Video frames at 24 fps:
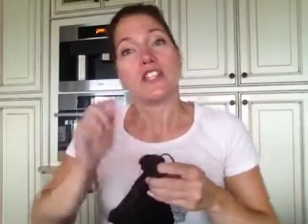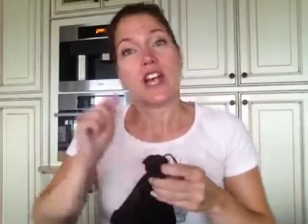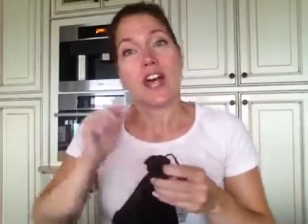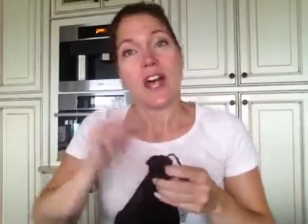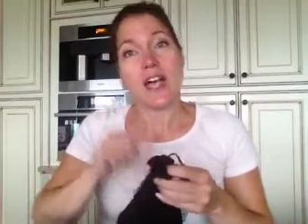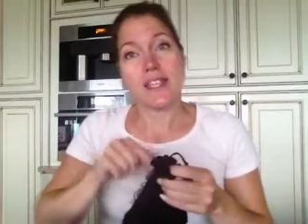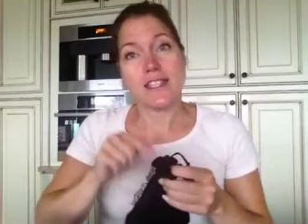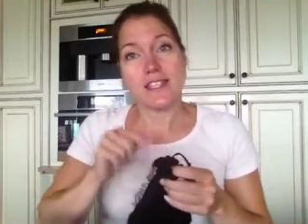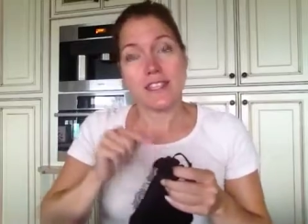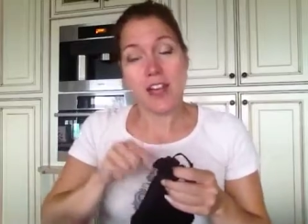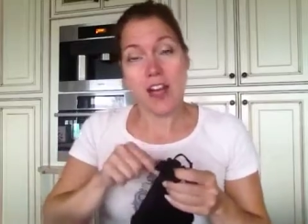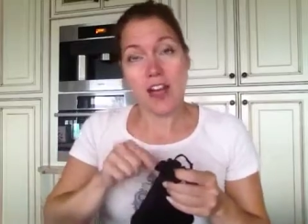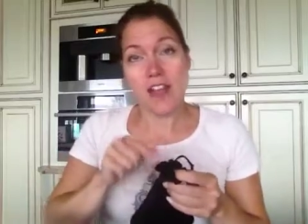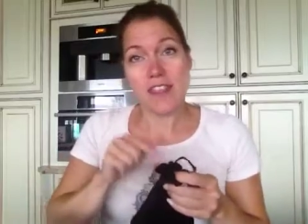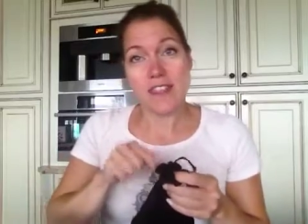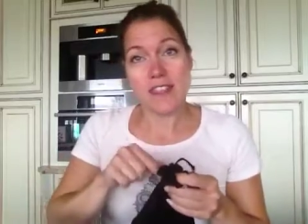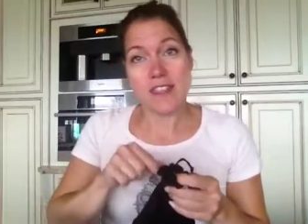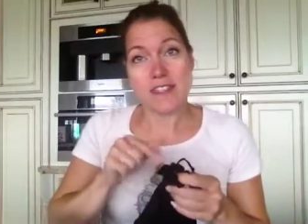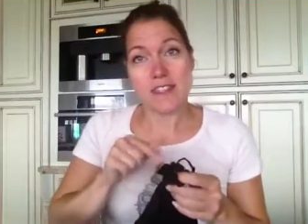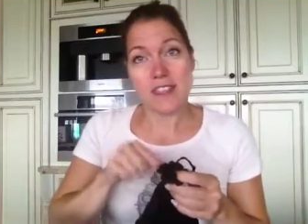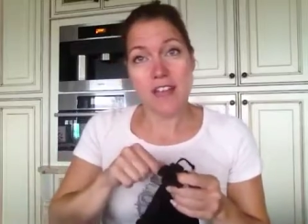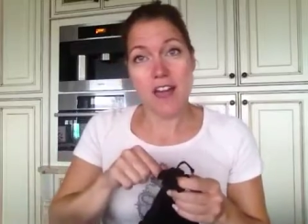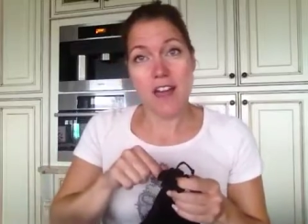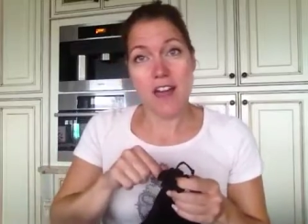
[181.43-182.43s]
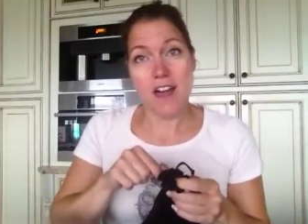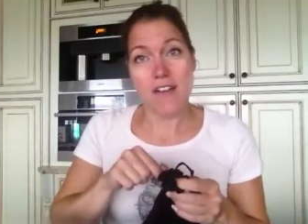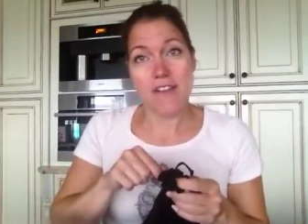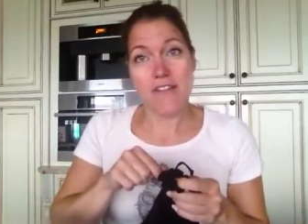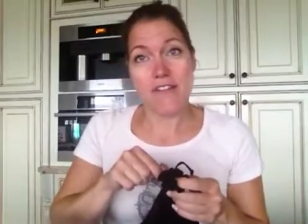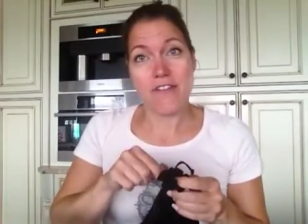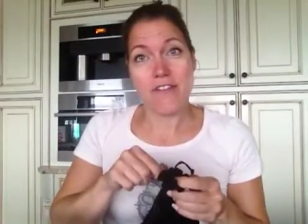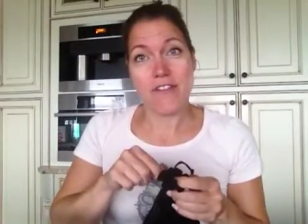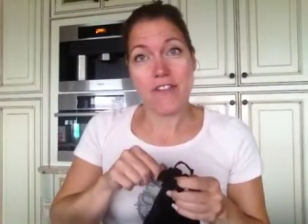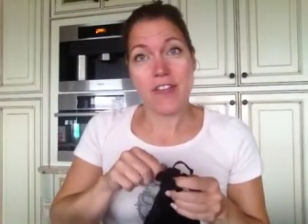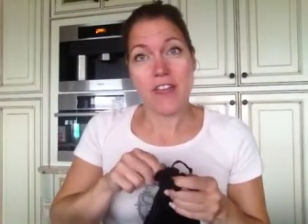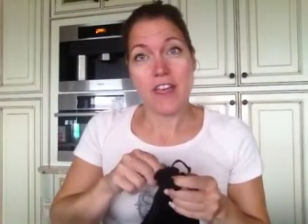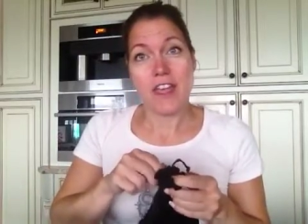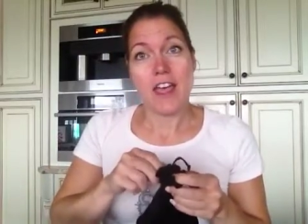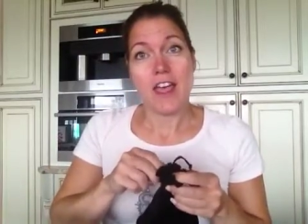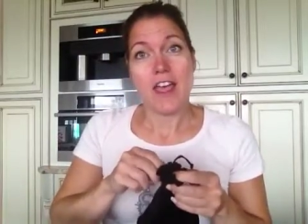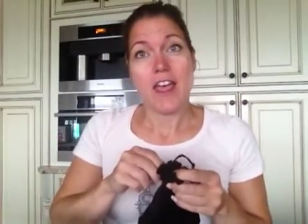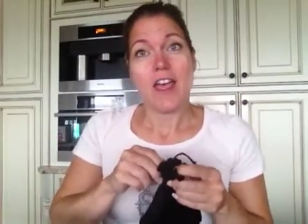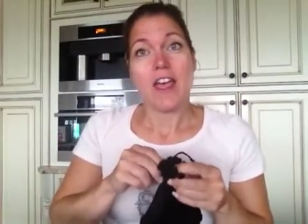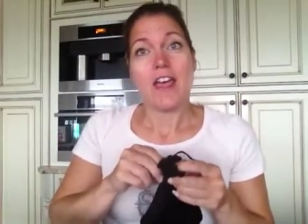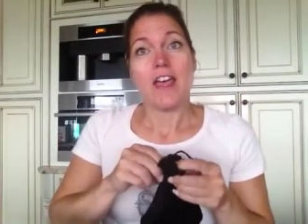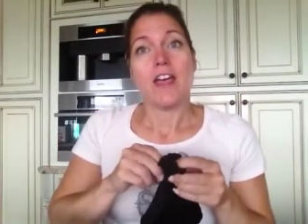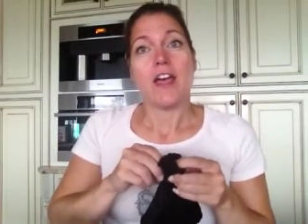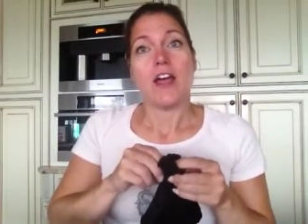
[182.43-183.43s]
I saw this cuff
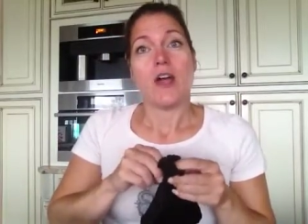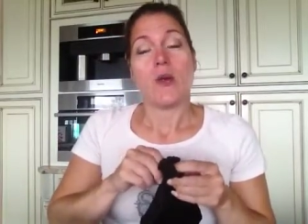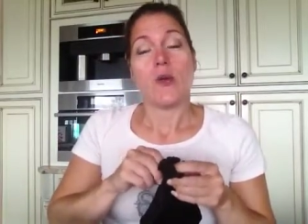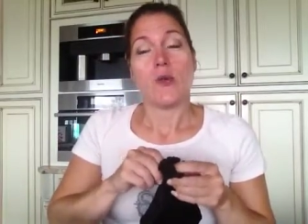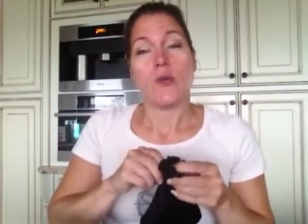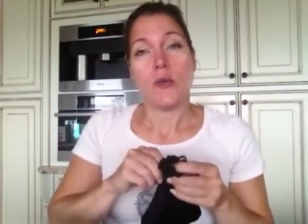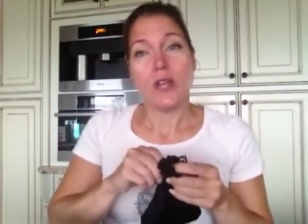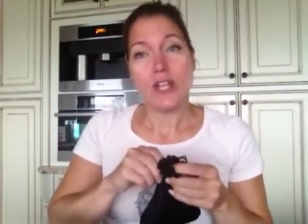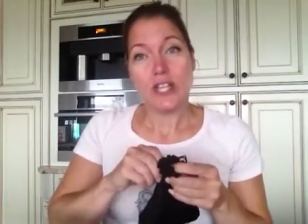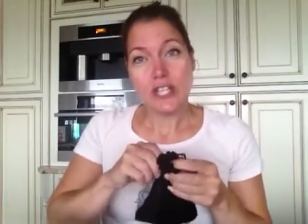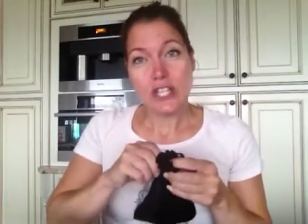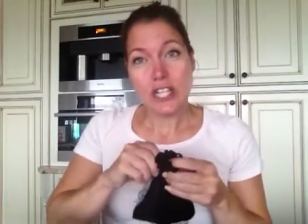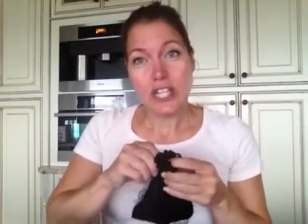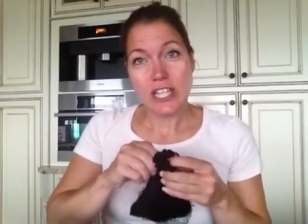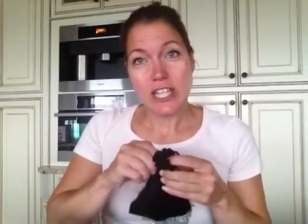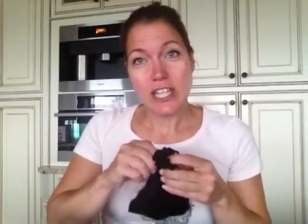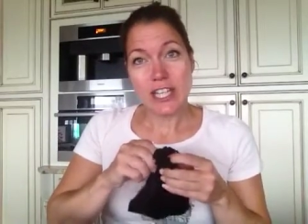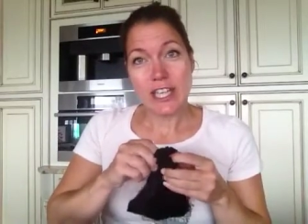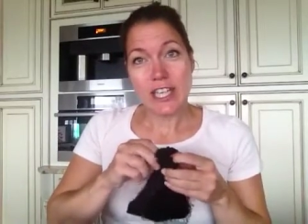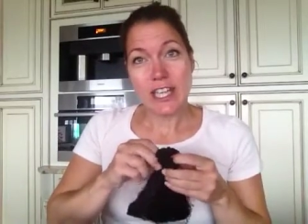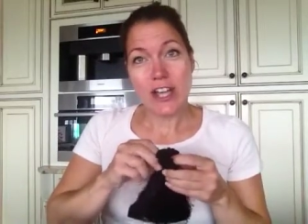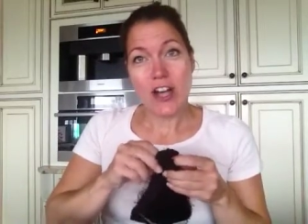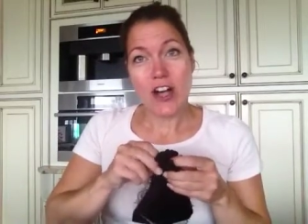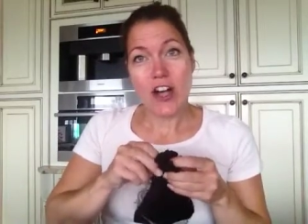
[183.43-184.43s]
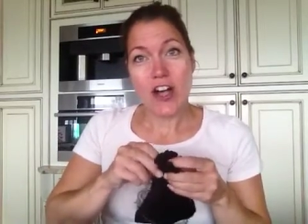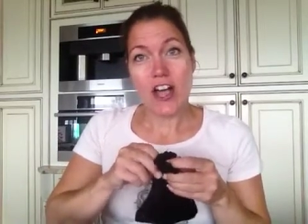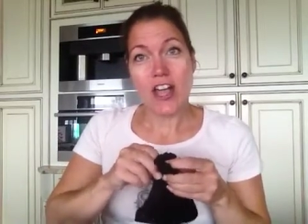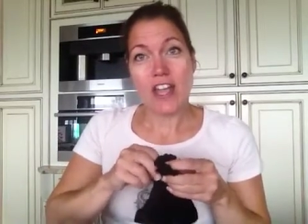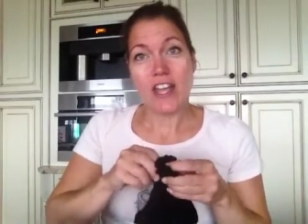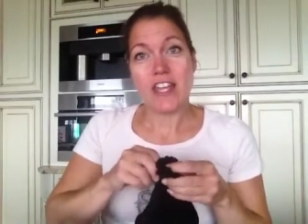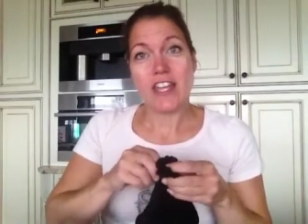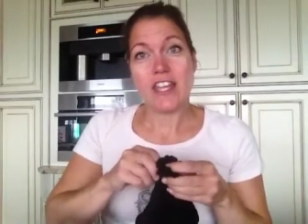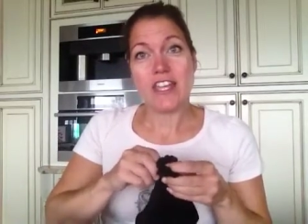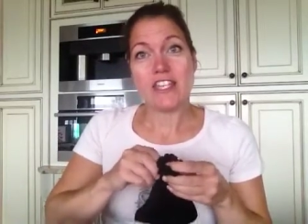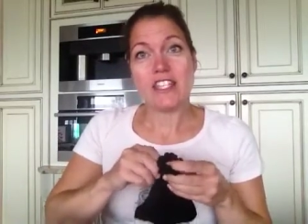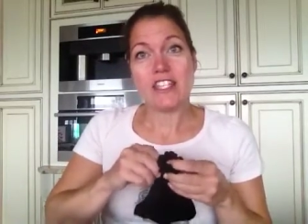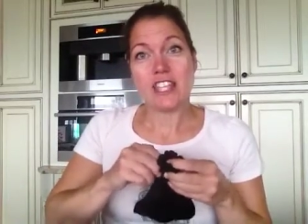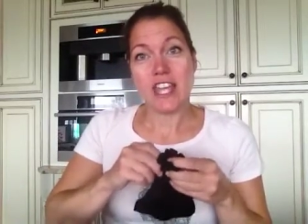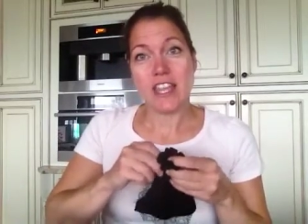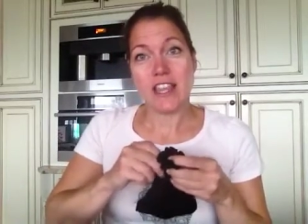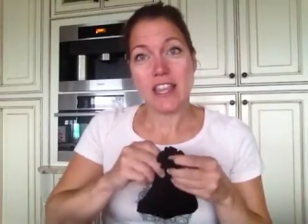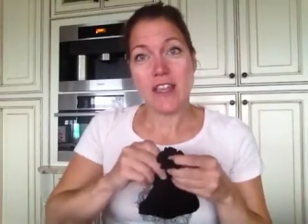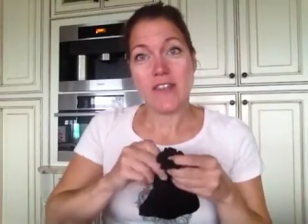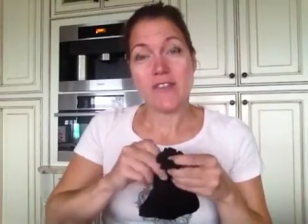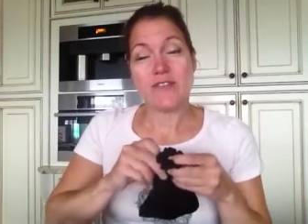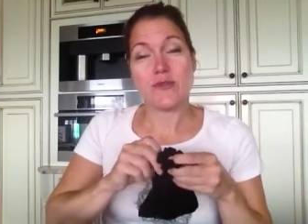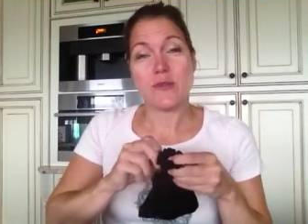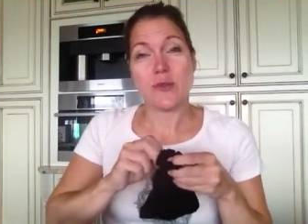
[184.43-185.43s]
originally on Jen
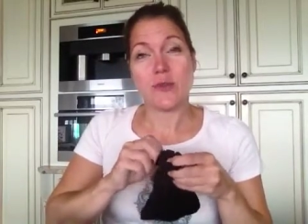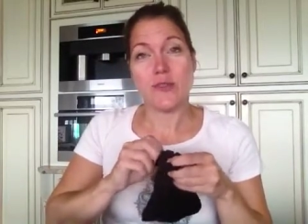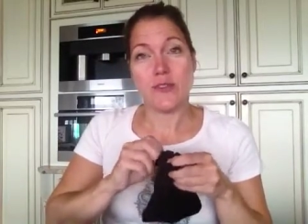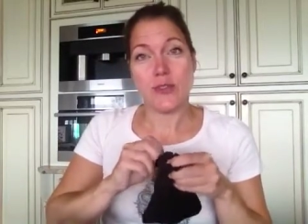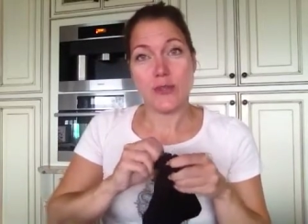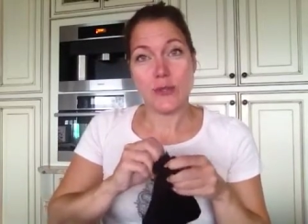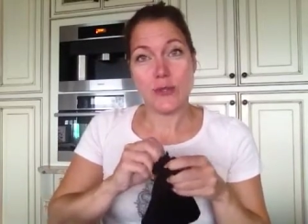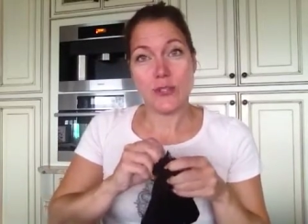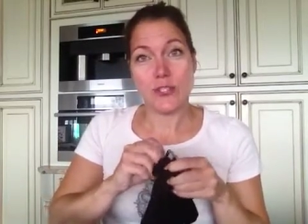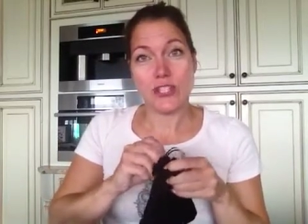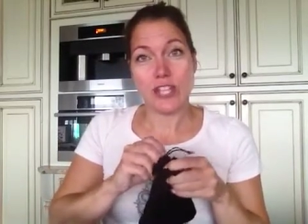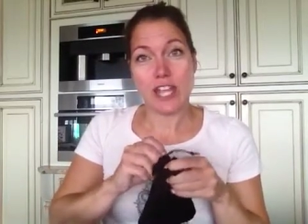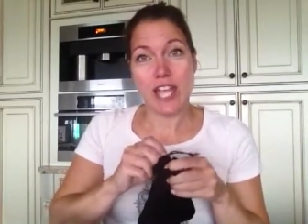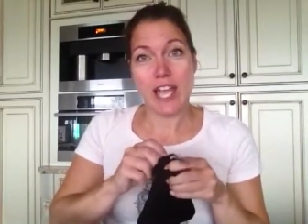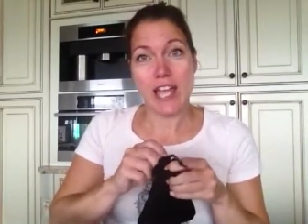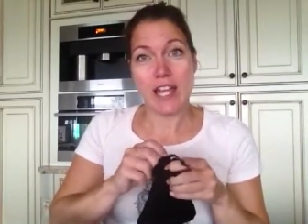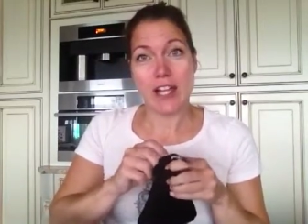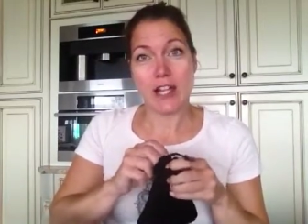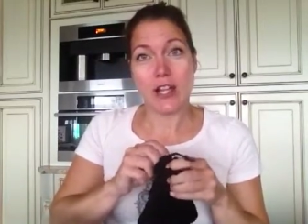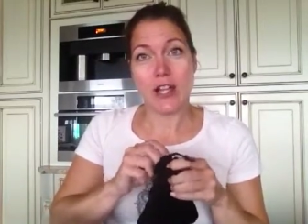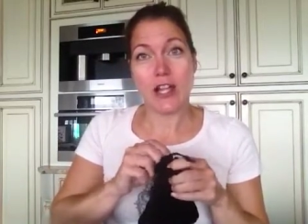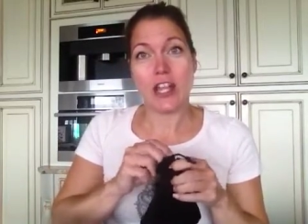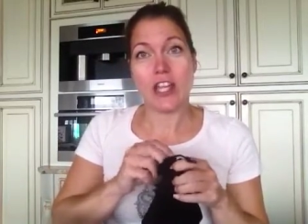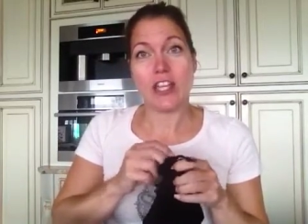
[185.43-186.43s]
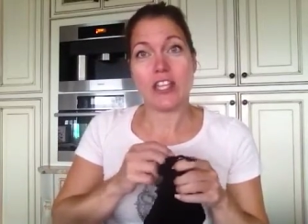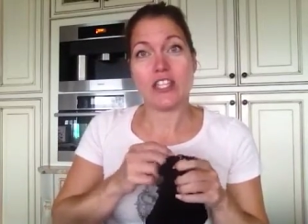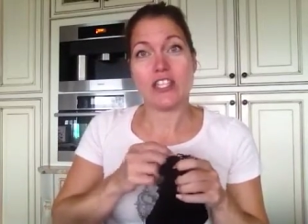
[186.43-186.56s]
Loves Reviews channel.